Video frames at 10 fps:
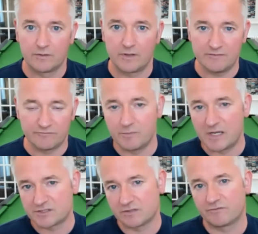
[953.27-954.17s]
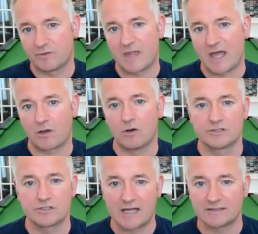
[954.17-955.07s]
information from that
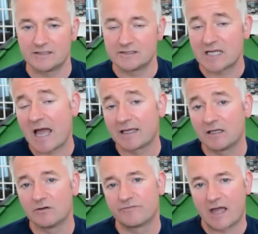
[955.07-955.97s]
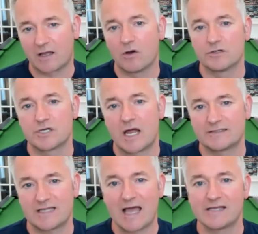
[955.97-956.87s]
contract and tagging of that
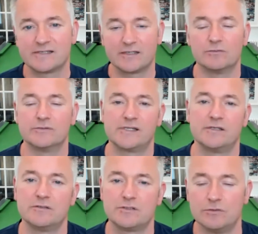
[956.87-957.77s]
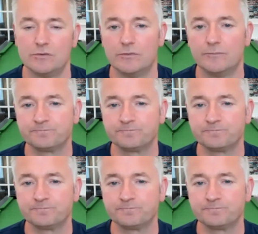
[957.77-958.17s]
contract as it goes into